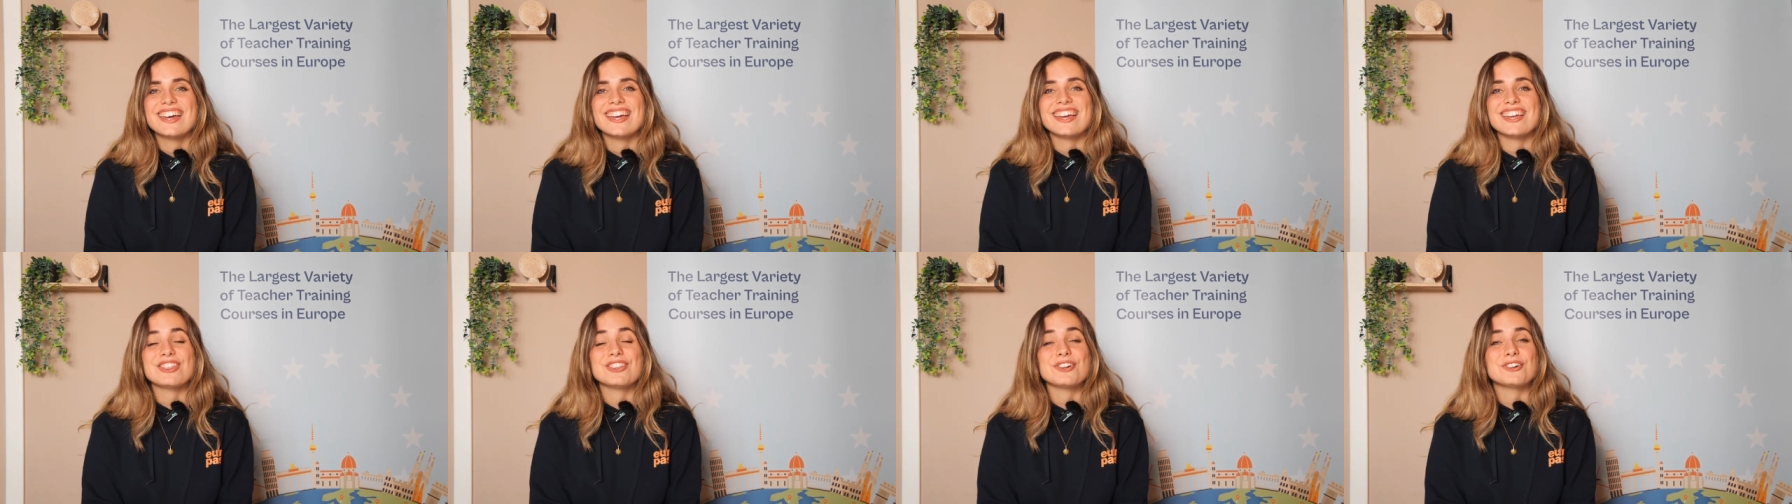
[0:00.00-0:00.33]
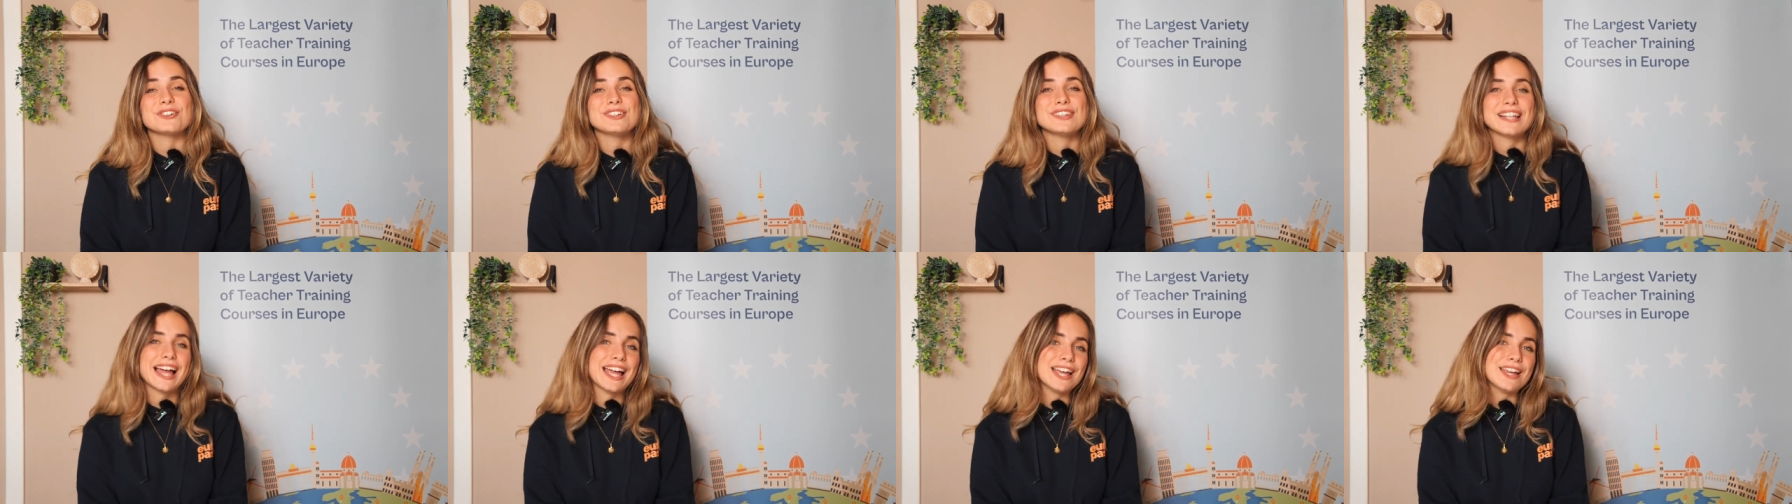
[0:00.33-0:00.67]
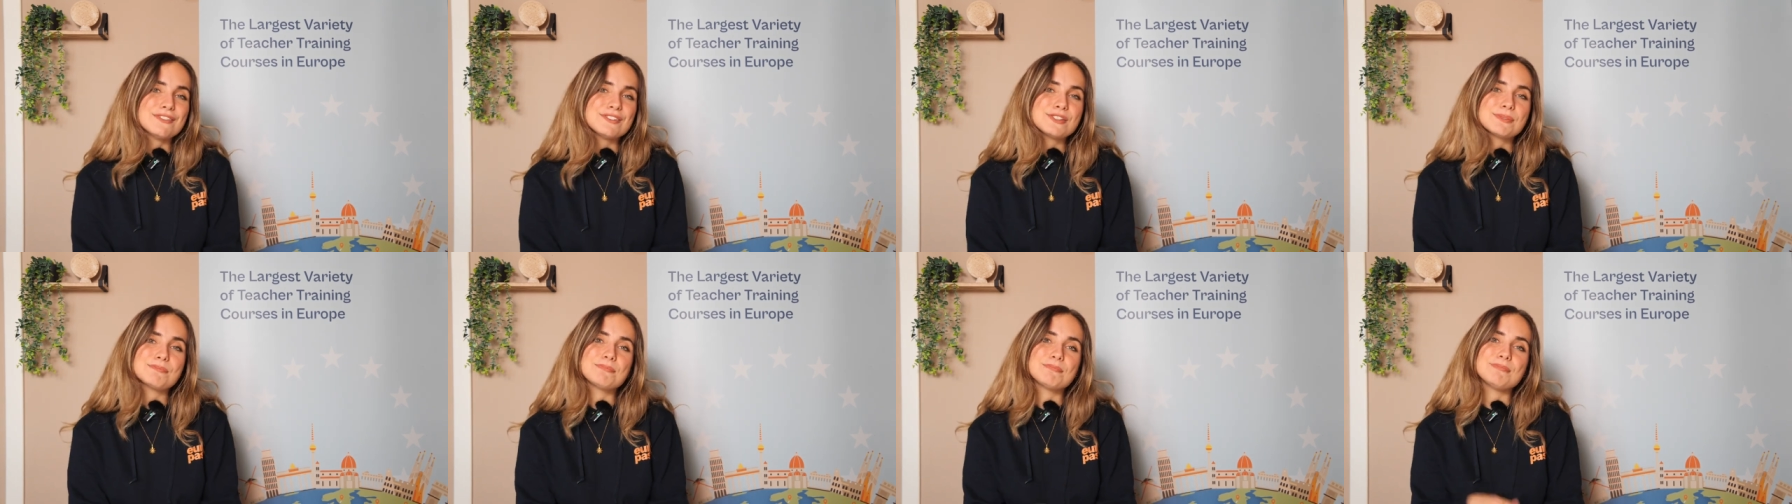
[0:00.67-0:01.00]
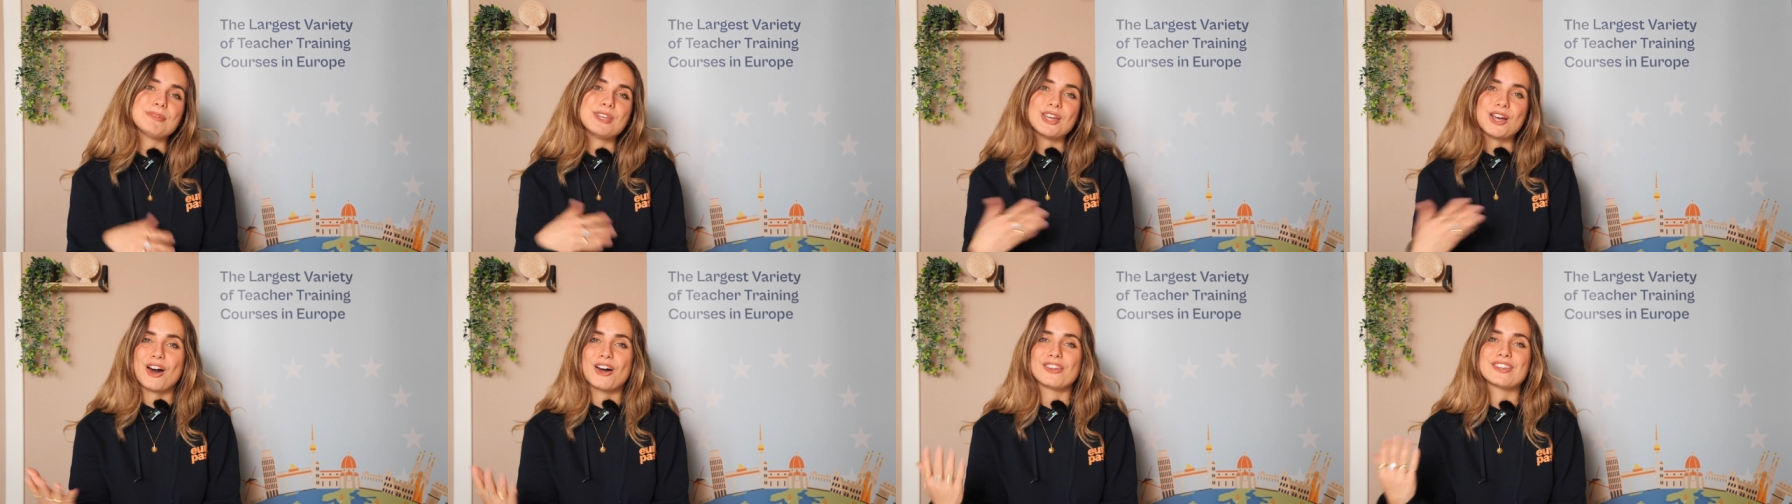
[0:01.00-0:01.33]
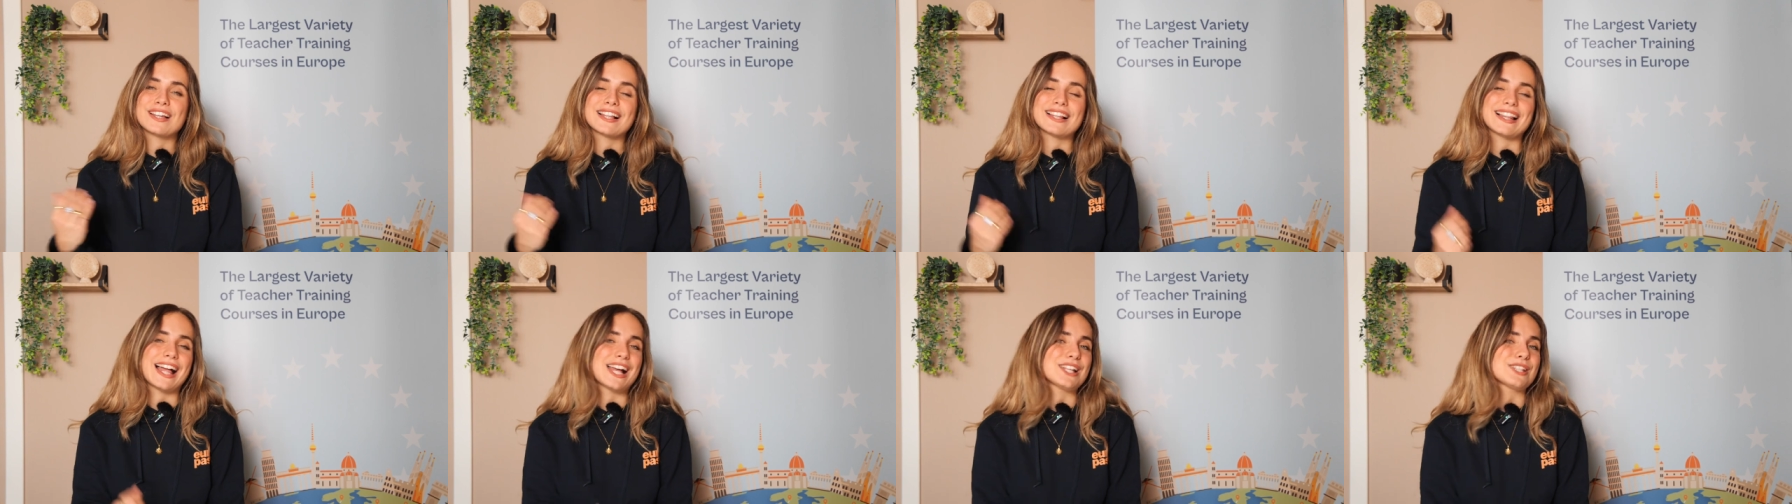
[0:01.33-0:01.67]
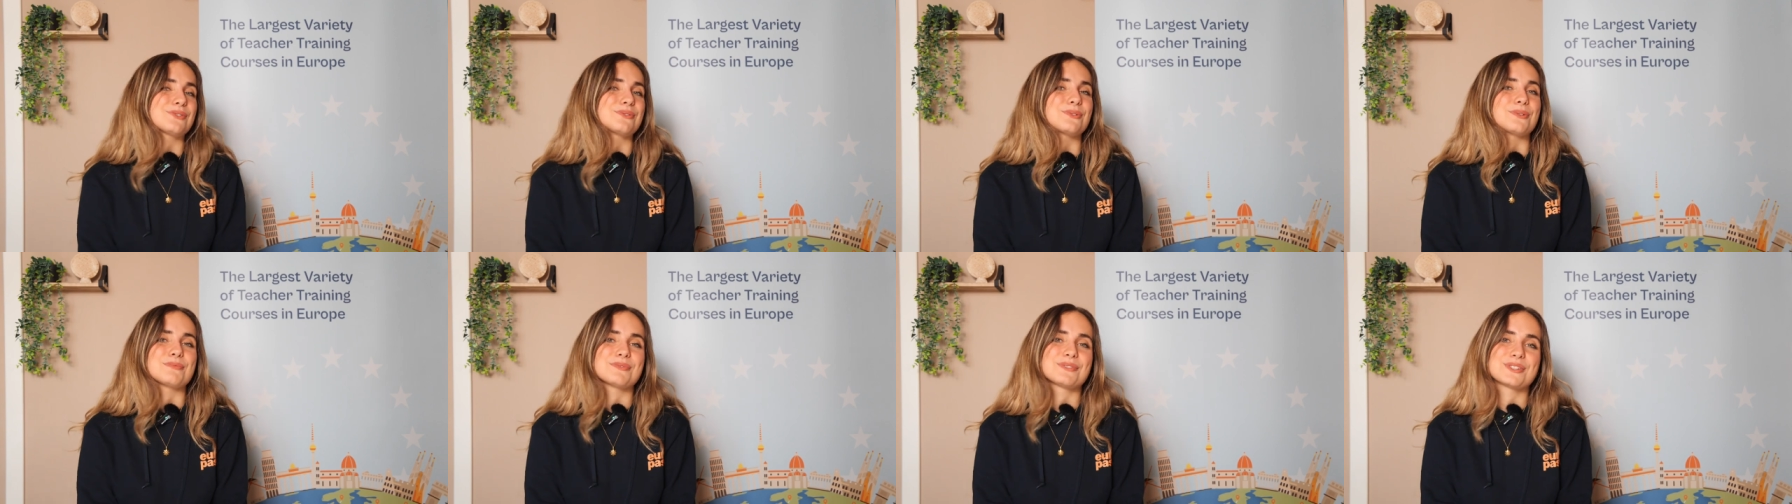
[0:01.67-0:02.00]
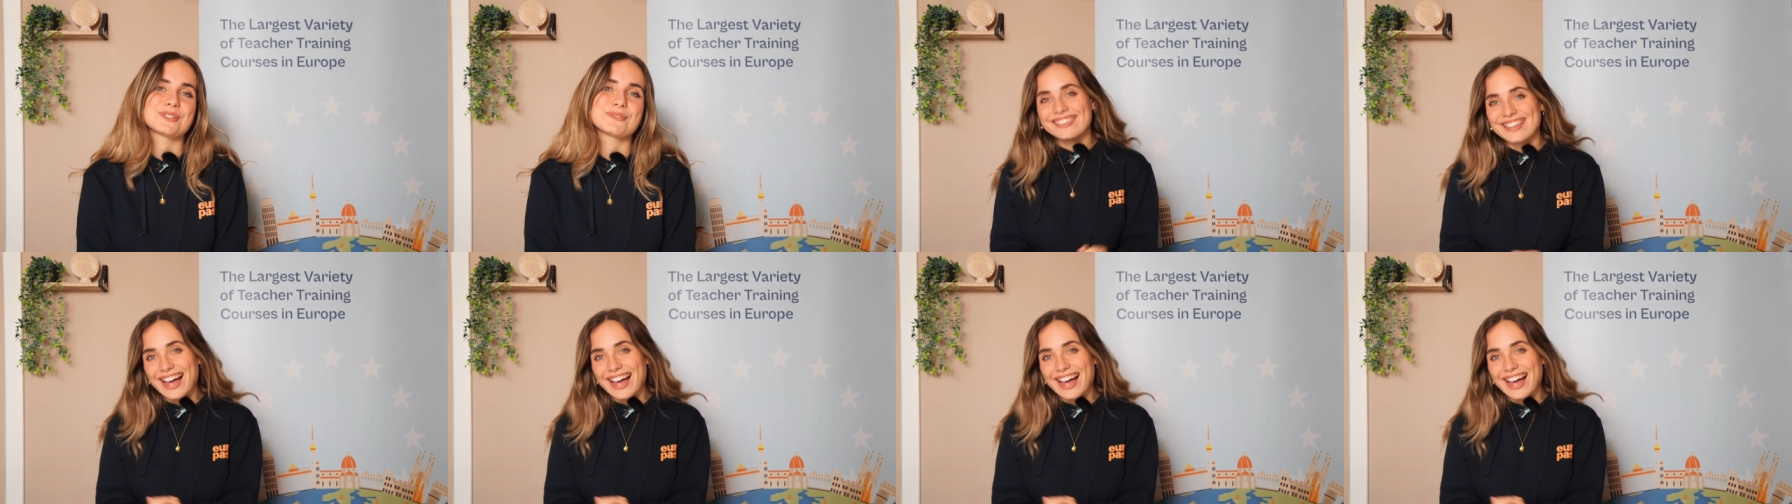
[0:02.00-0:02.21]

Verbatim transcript: in their lives beyond the classrooms.